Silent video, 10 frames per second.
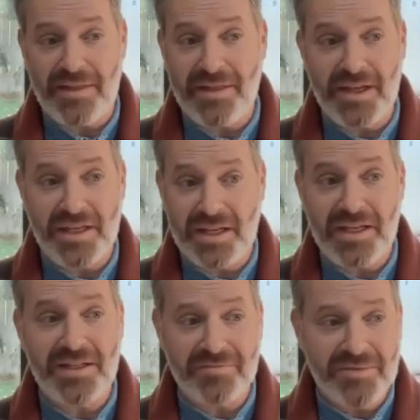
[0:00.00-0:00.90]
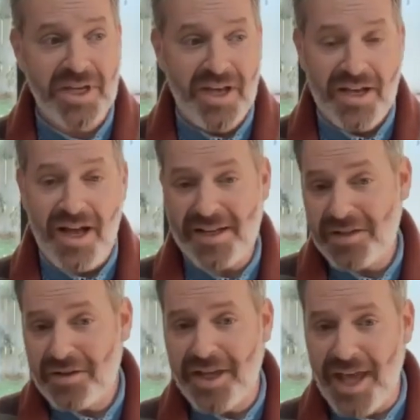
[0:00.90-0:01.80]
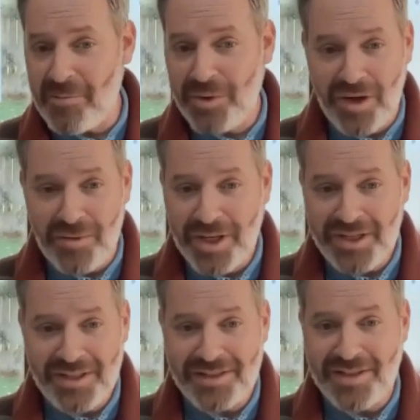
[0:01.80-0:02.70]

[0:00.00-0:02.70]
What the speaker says: I think he kind of took a gamble on me.